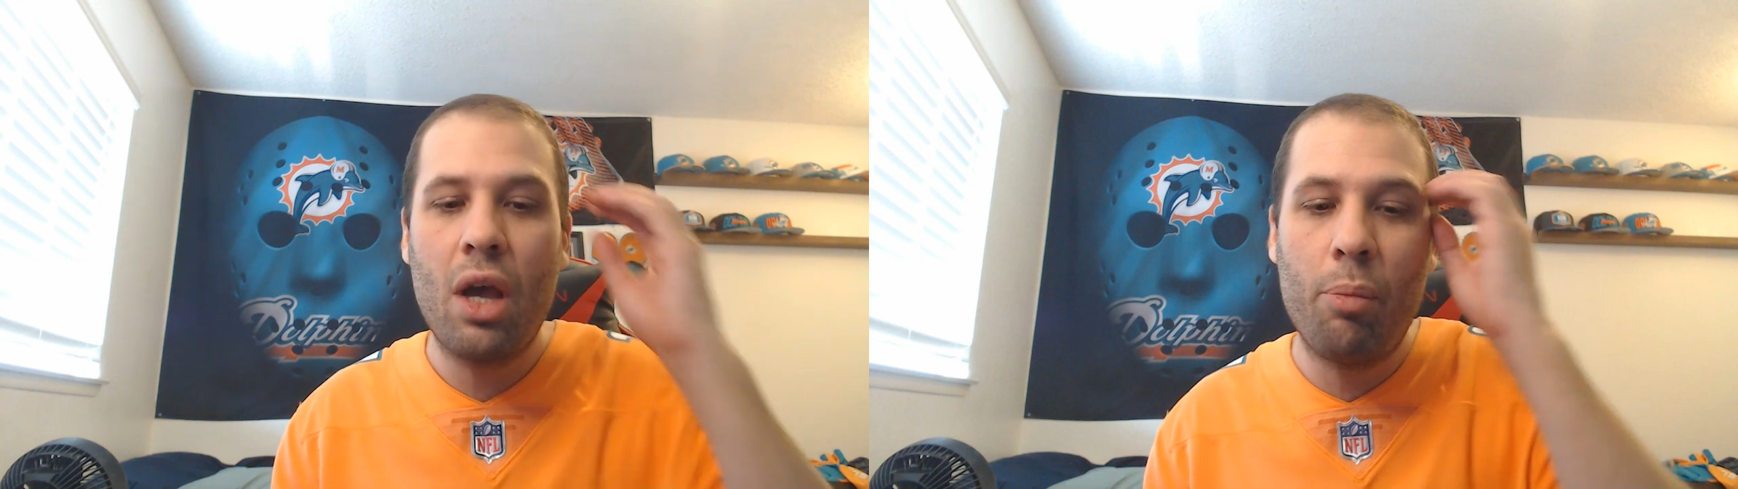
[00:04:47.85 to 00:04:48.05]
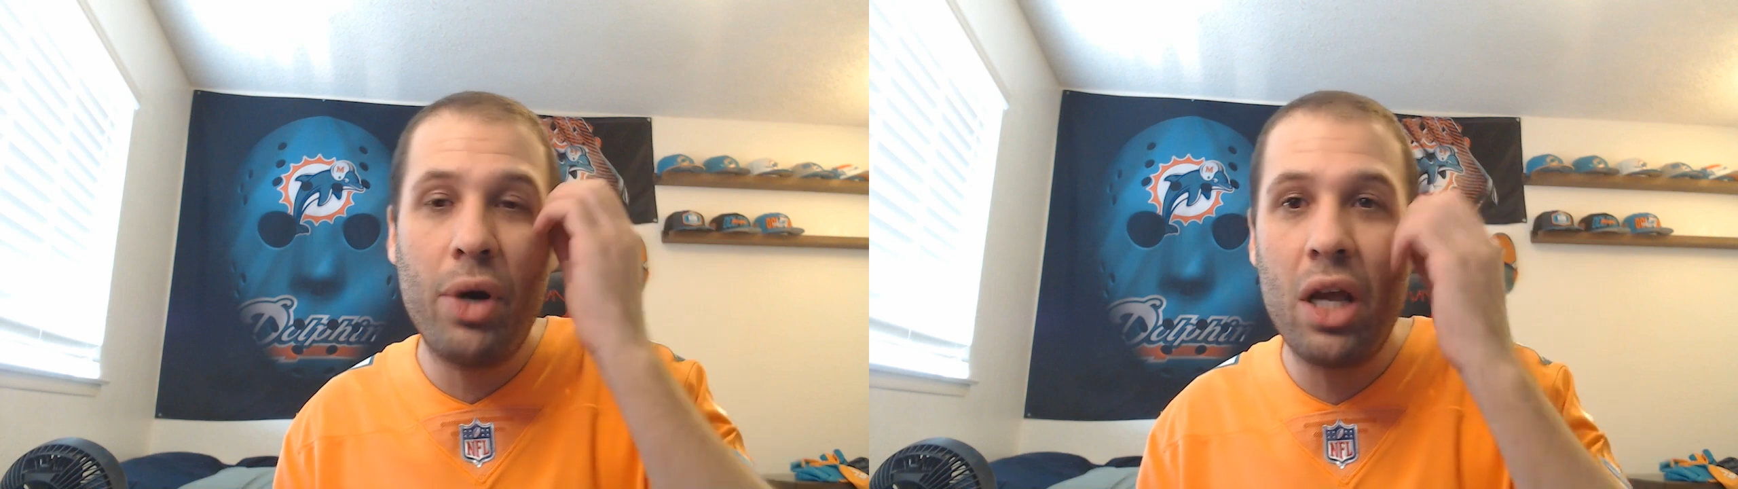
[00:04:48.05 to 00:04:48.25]

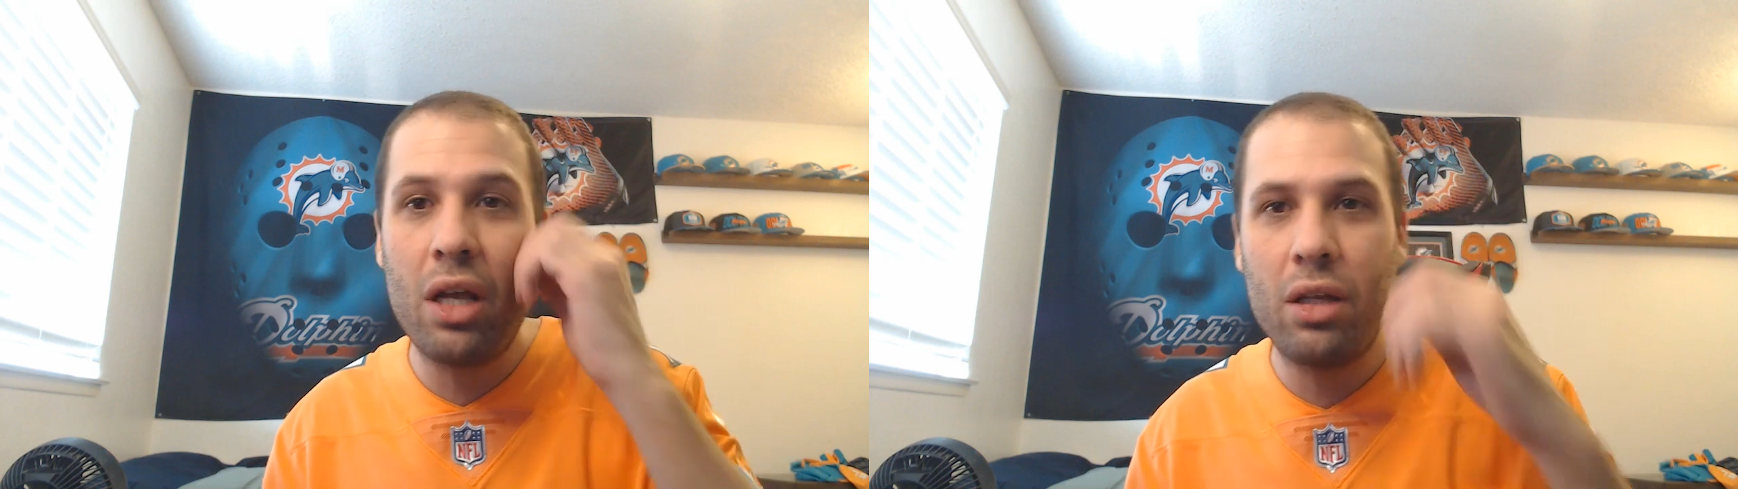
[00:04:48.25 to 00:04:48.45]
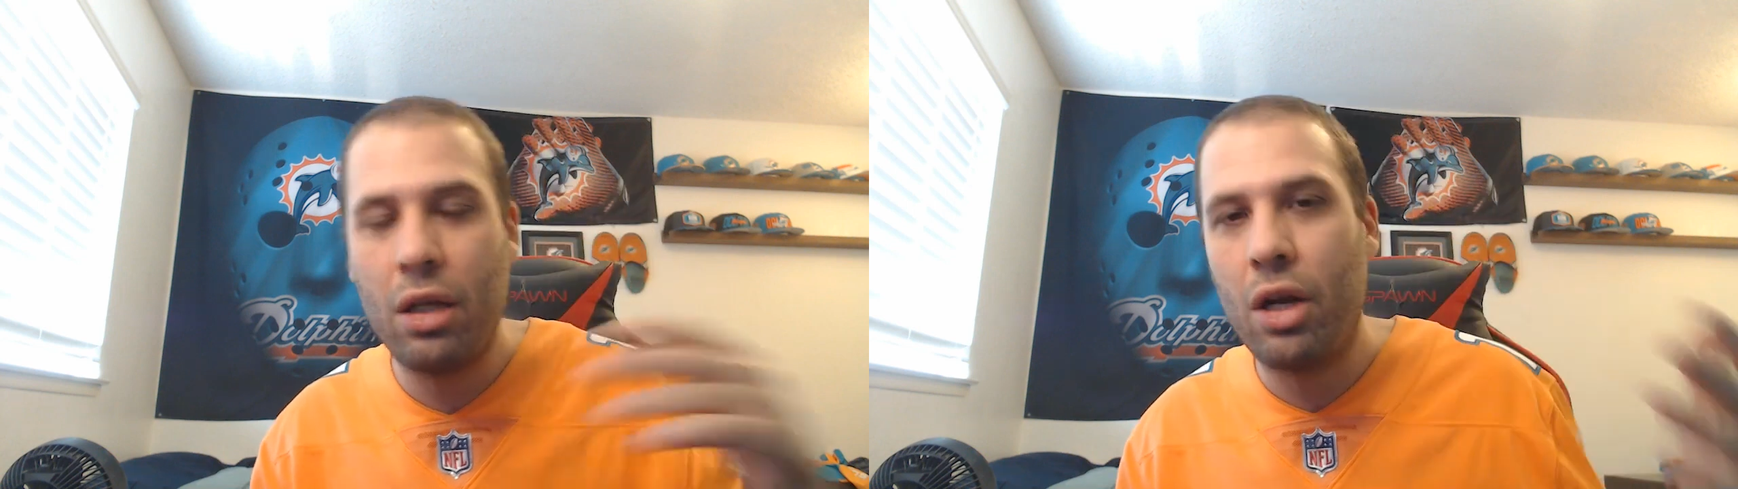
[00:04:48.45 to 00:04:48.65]

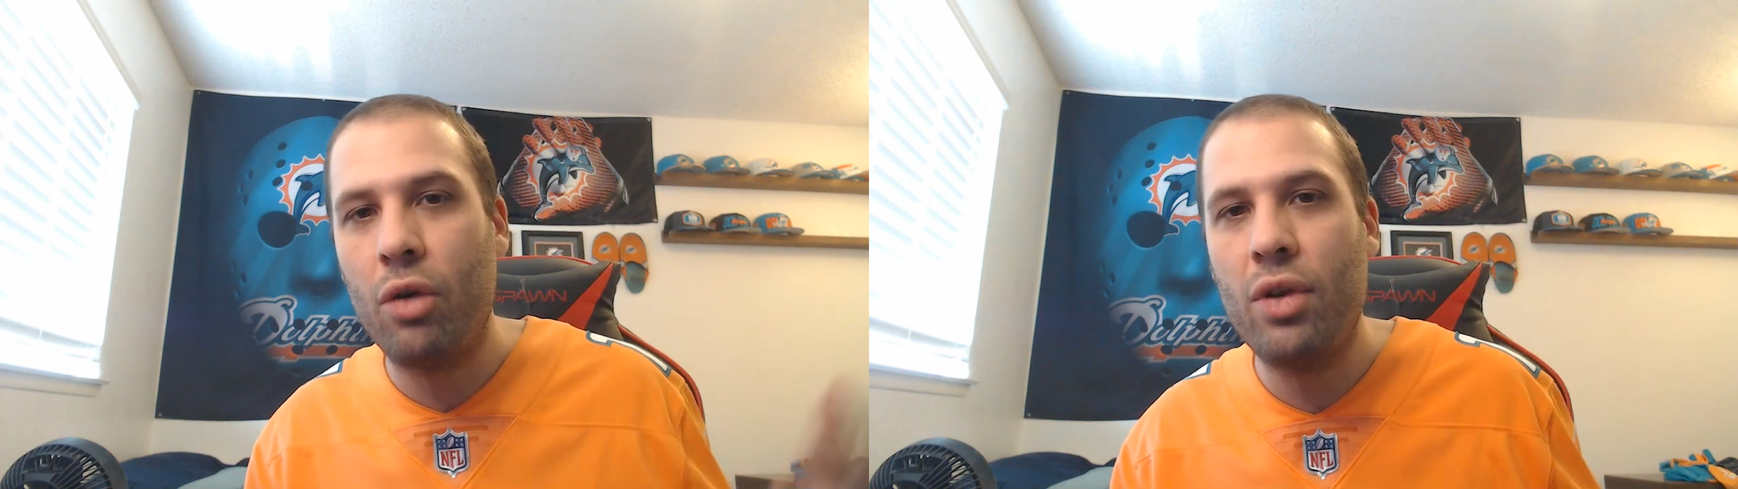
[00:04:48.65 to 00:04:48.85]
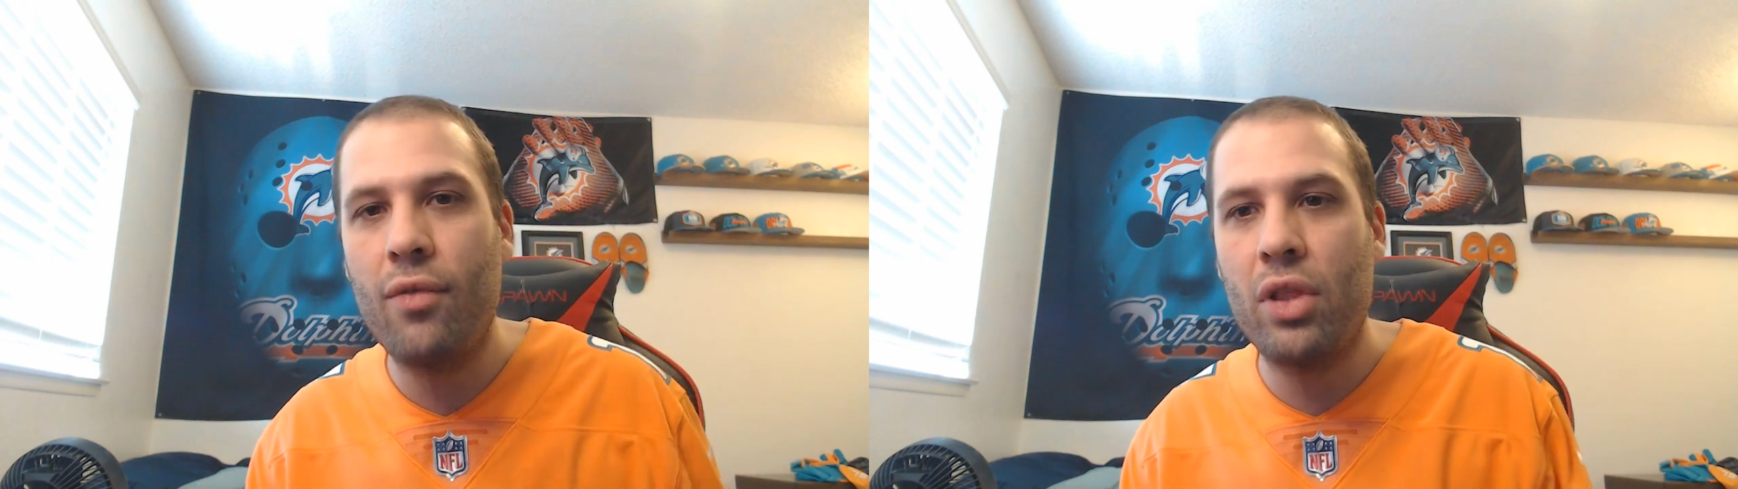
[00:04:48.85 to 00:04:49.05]
but you know,
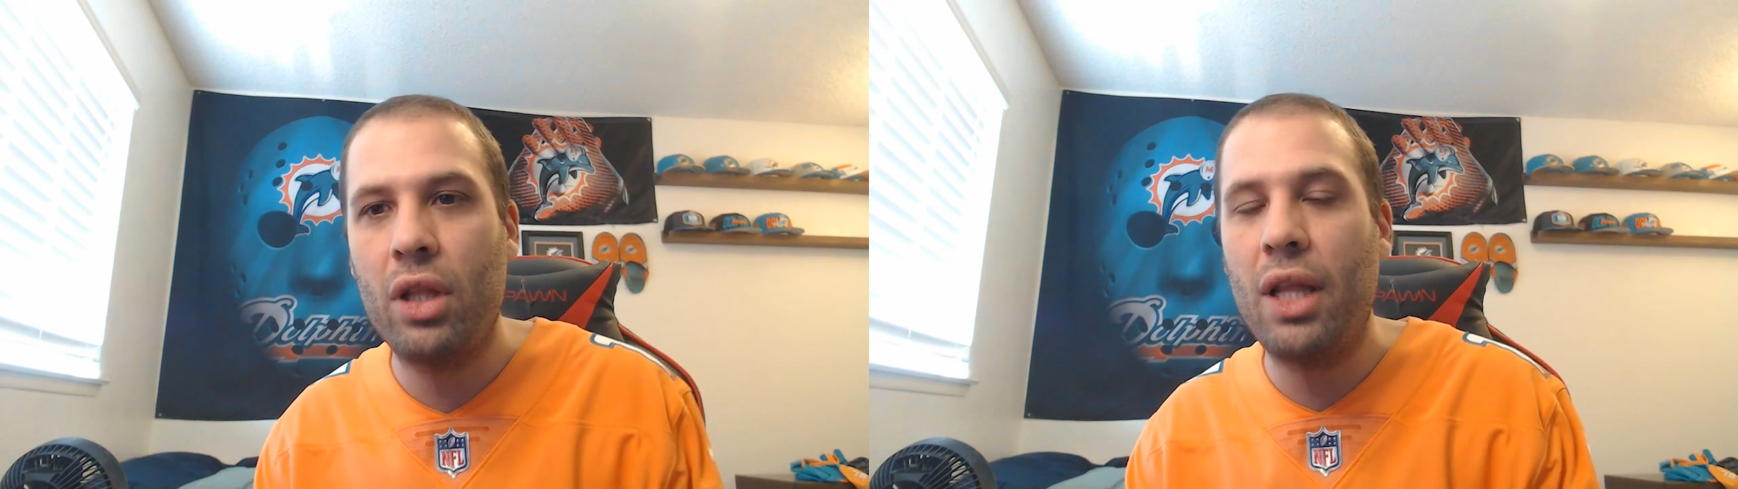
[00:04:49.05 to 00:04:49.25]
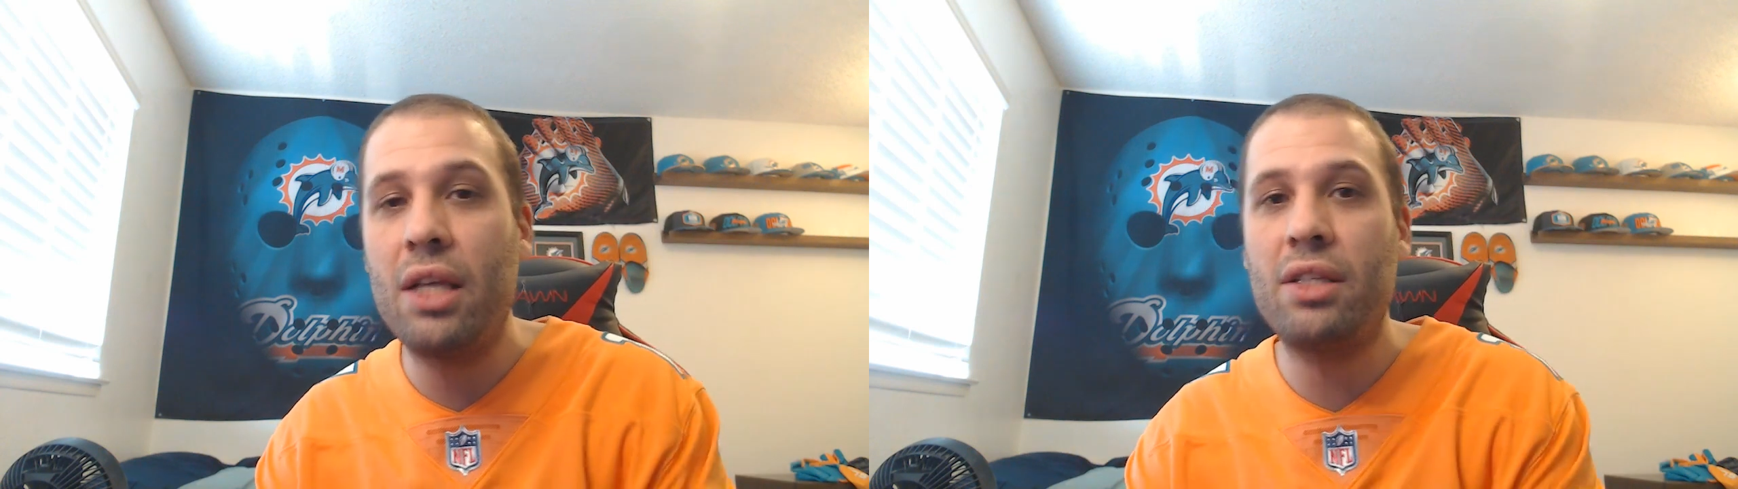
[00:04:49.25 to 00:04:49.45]

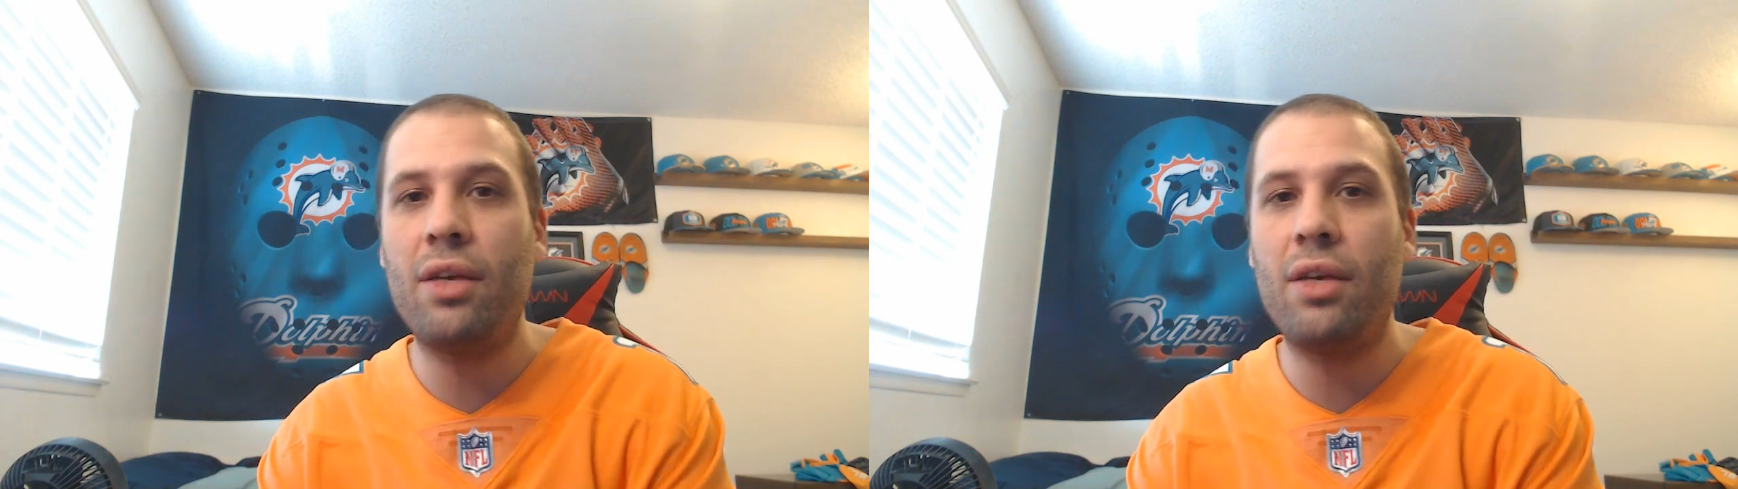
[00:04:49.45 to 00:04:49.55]
nevertheless,